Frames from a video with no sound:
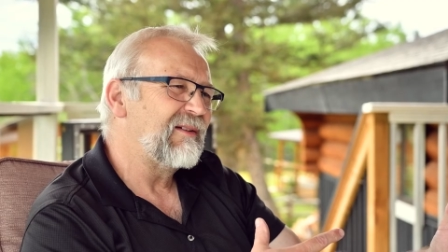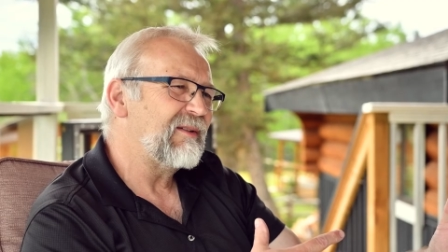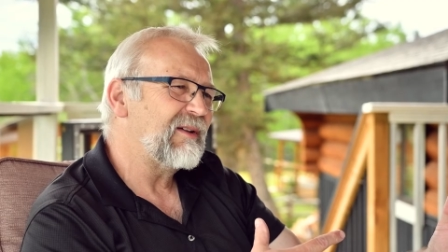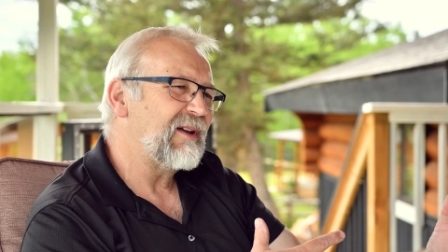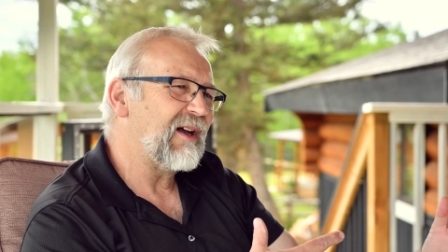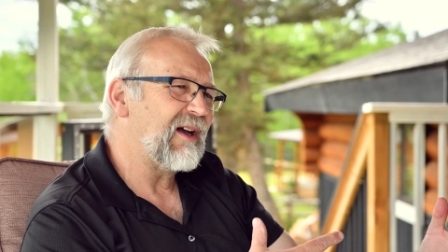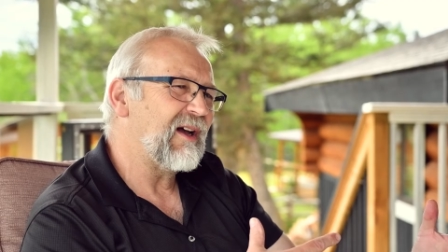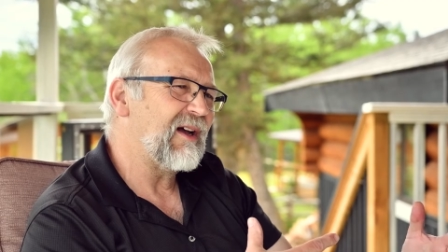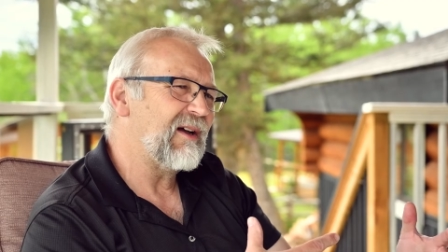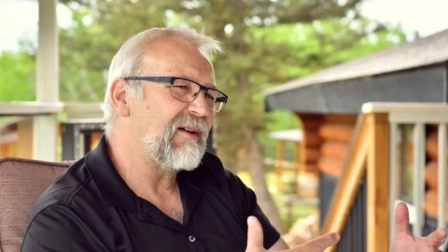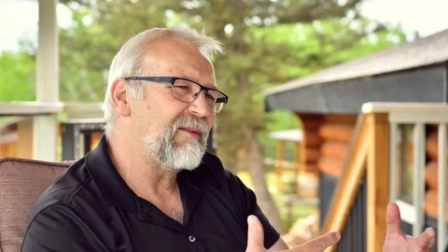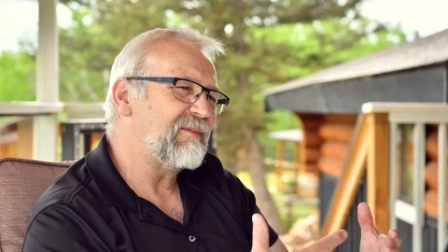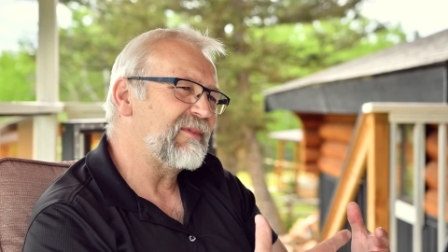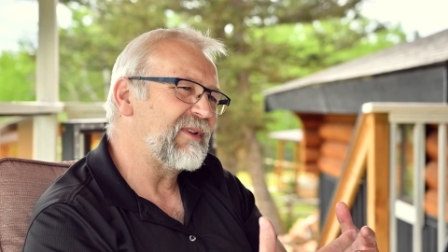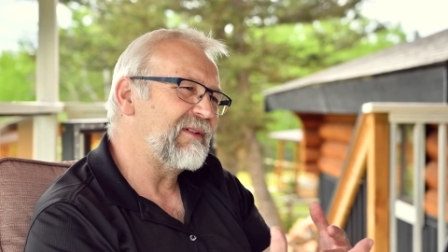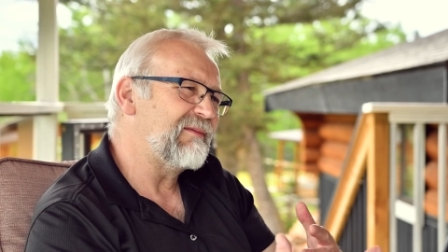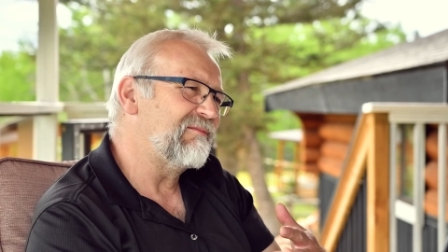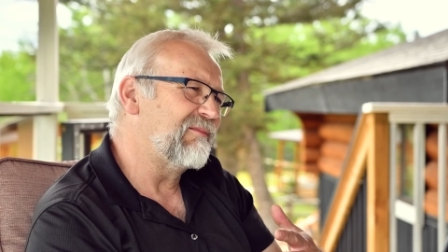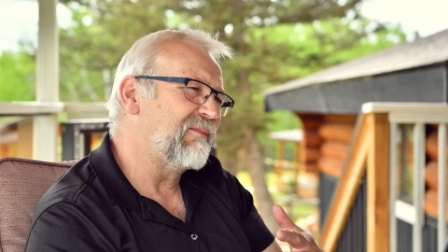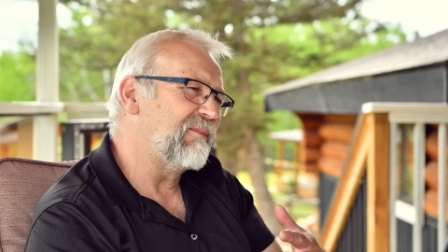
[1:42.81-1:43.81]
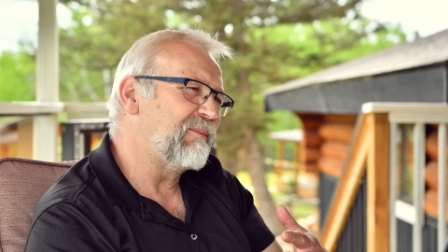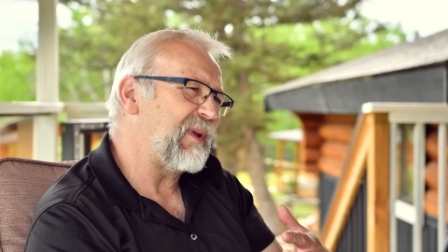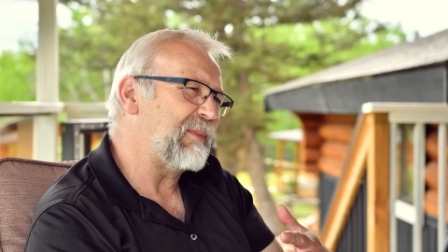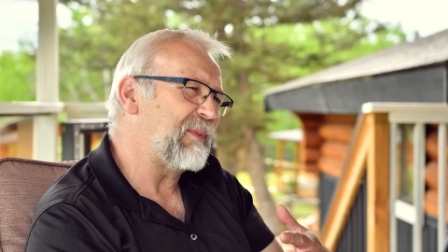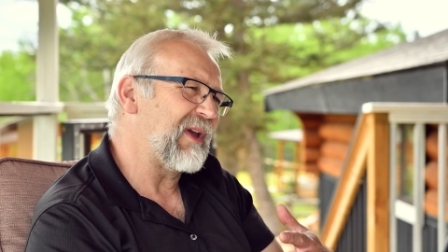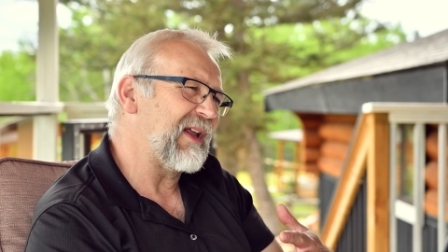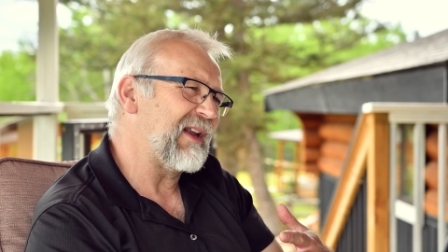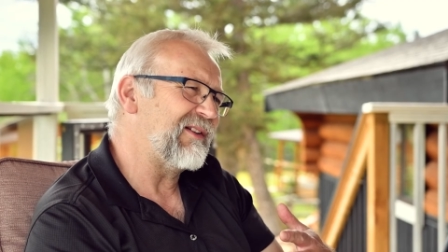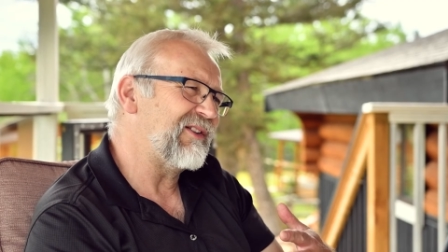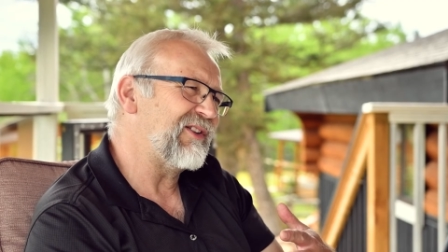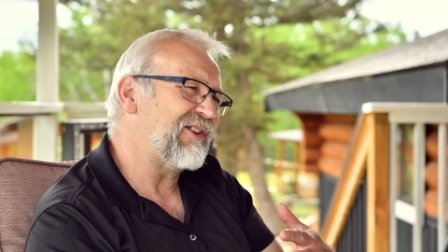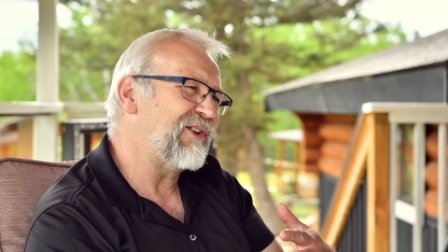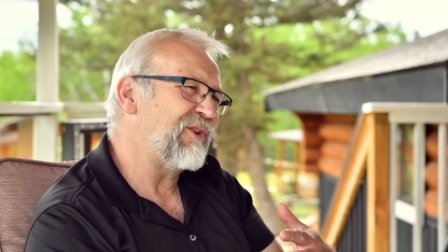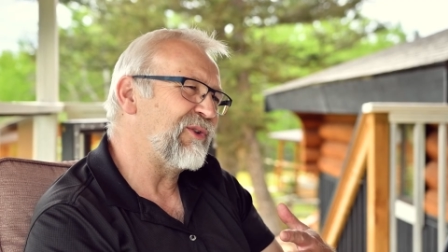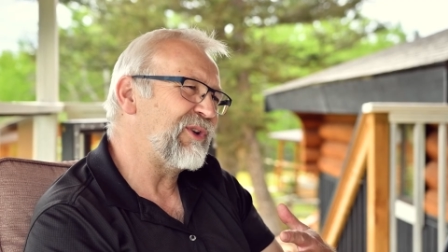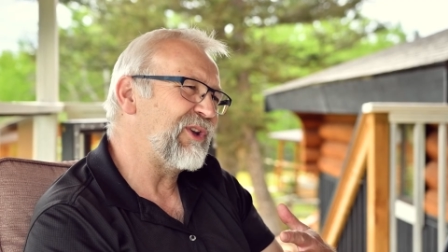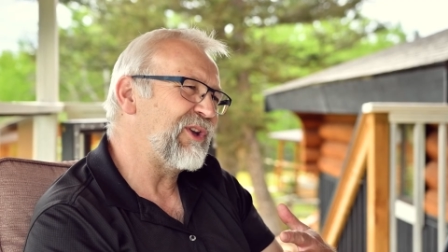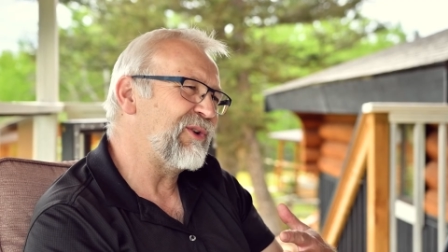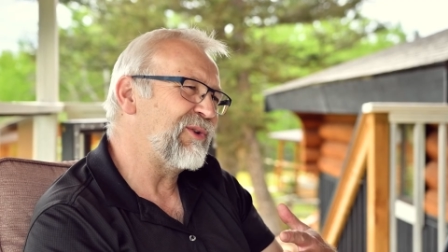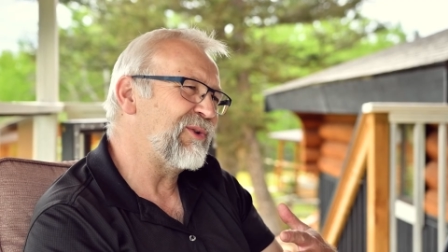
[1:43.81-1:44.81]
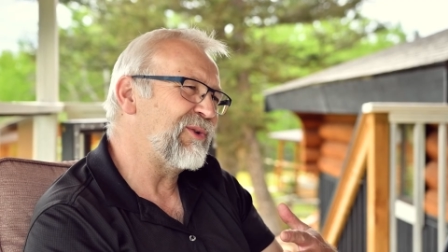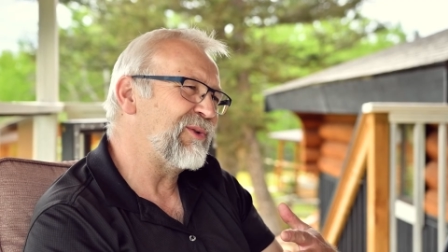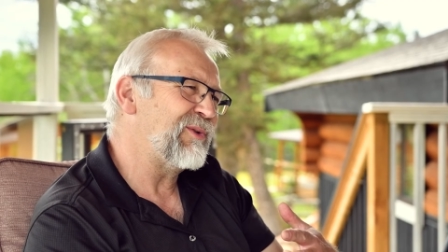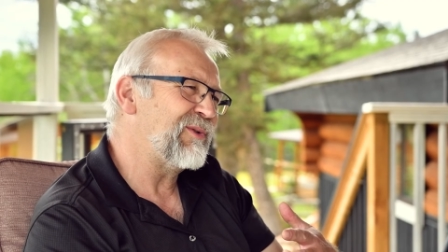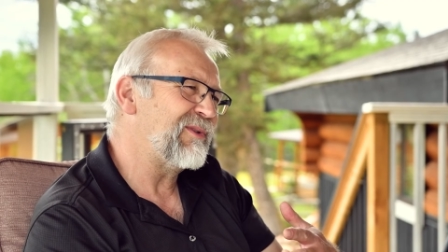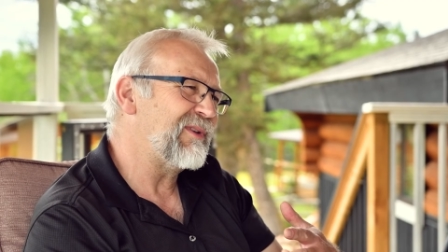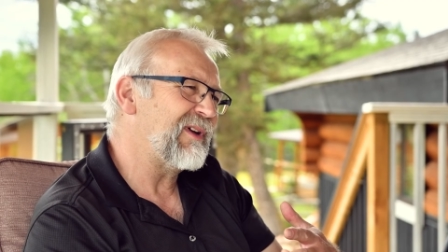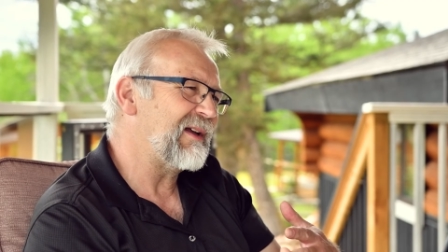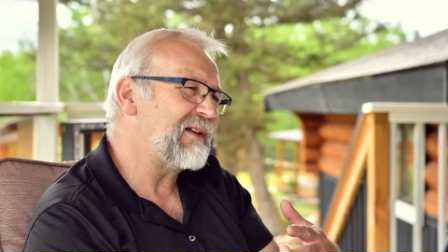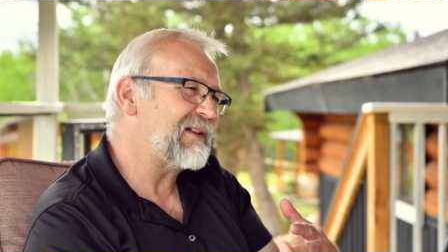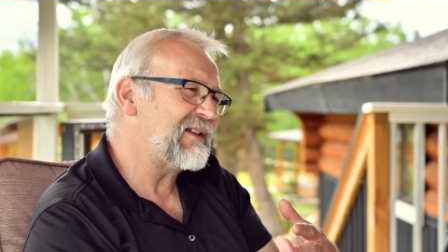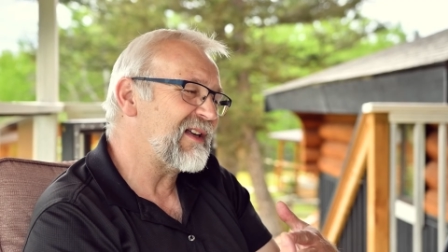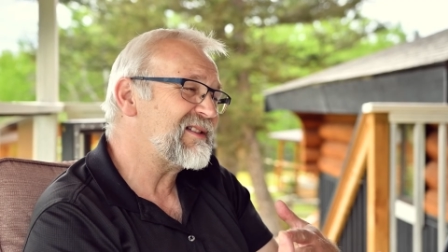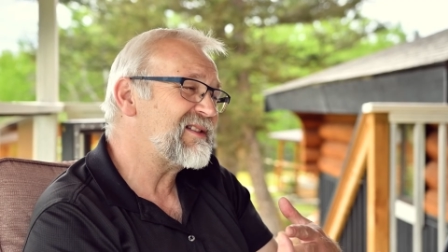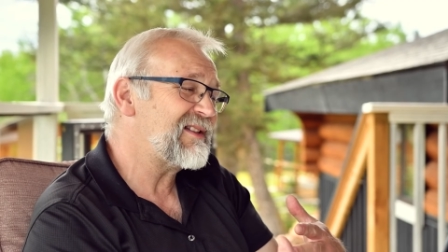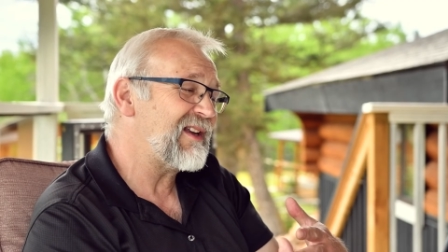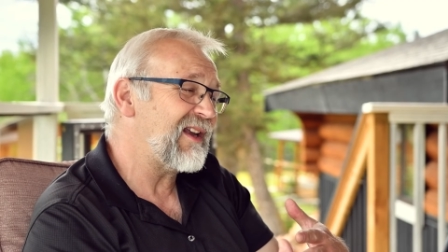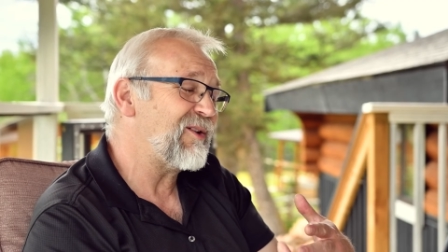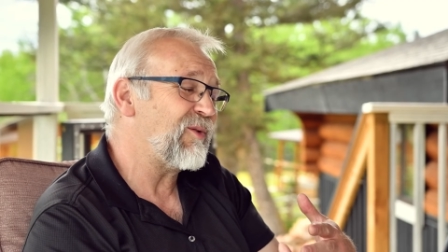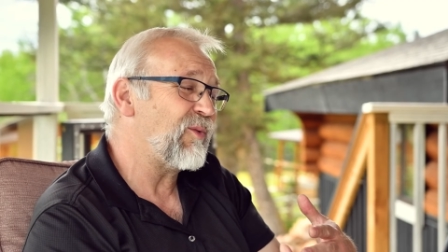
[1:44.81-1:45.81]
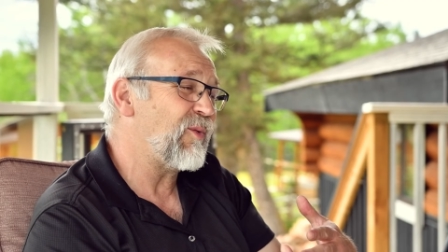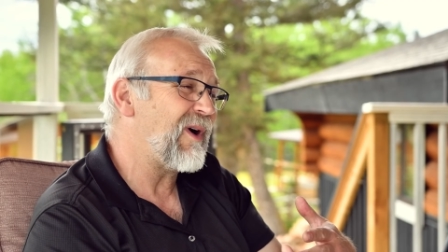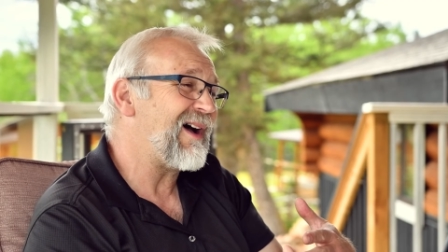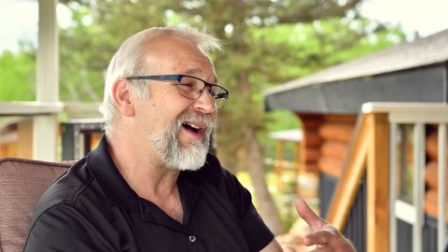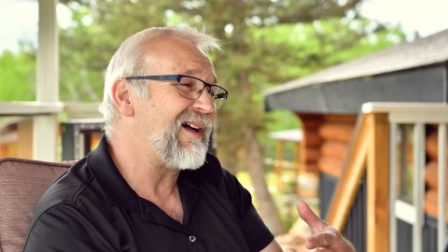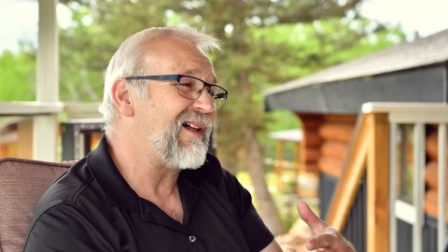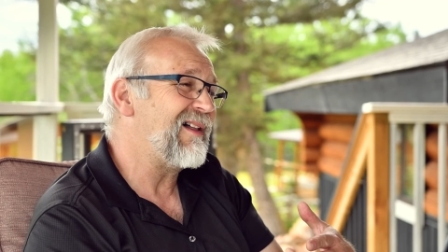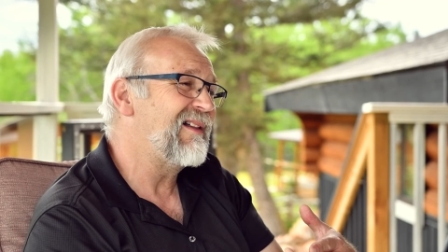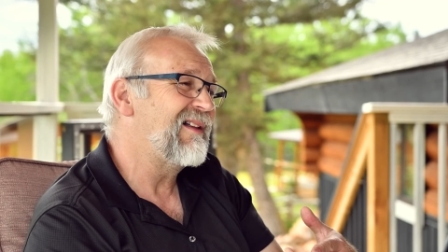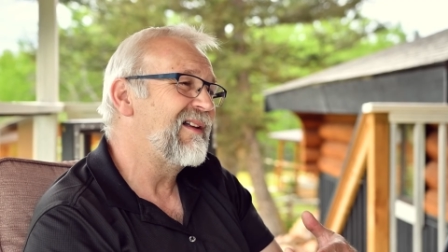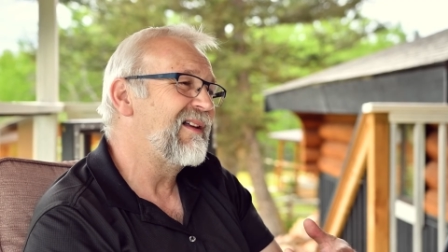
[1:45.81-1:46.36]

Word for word: uh, people getting to know you. It does take a while.